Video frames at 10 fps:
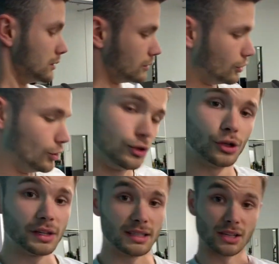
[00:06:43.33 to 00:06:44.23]
Do two or
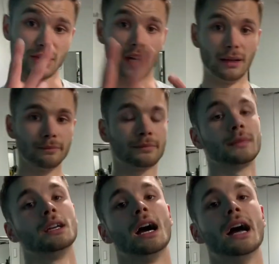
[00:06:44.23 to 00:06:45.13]
three sets on that,
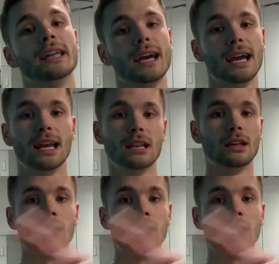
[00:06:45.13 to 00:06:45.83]
and then